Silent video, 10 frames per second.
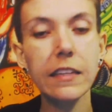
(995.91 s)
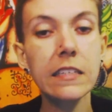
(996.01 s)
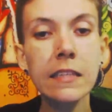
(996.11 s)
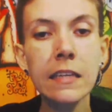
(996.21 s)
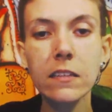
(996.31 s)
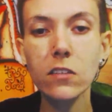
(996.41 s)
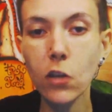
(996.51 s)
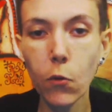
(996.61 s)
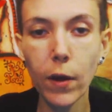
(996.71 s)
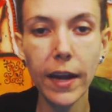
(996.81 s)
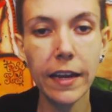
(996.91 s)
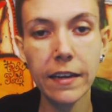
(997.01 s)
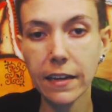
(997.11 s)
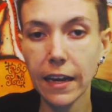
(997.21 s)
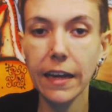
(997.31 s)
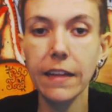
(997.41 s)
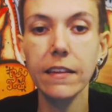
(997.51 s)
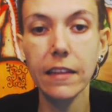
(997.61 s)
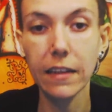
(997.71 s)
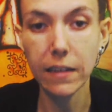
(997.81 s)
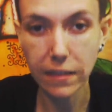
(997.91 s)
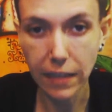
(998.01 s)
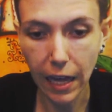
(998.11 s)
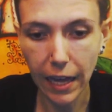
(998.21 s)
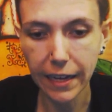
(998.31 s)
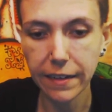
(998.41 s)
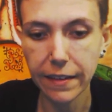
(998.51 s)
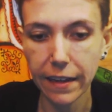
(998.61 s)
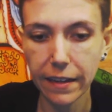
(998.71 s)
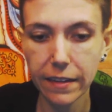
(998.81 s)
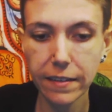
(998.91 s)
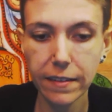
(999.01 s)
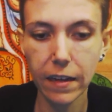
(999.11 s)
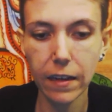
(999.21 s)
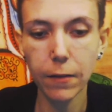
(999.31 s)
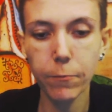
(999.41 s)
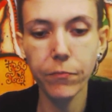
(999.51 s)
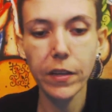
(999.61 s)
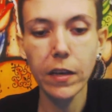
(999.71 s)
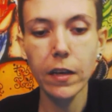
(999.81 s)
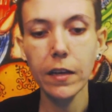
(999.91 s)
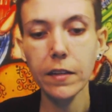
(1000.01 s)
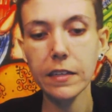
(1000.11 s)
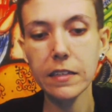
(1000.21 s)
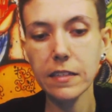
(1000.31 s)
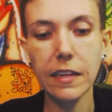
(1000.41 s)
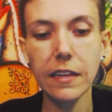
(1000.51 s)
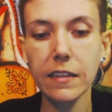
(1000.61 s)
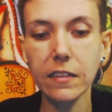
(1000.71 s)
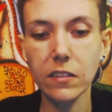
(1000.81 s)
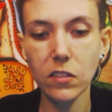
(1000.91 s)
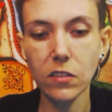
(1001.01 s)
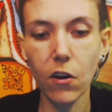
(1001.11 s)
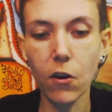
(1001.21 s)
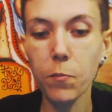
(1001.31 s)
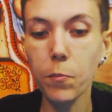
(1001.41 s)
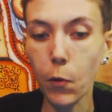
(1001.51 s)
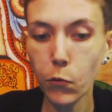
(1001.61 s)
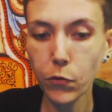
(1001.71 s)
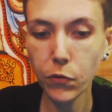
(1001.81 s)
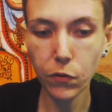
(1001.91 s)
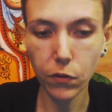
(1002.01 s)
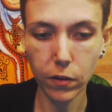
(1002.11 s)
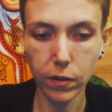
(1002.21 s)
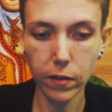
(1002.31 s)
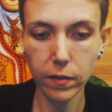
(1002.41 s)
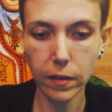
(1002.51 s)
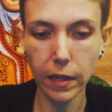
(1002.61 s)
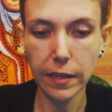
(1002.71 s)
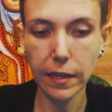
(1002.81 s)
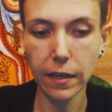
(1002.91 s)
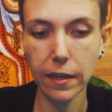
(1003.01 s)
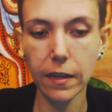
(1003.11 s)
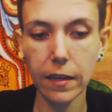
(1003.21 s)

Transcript: these things go hand in hand, that they collide, that these things are both like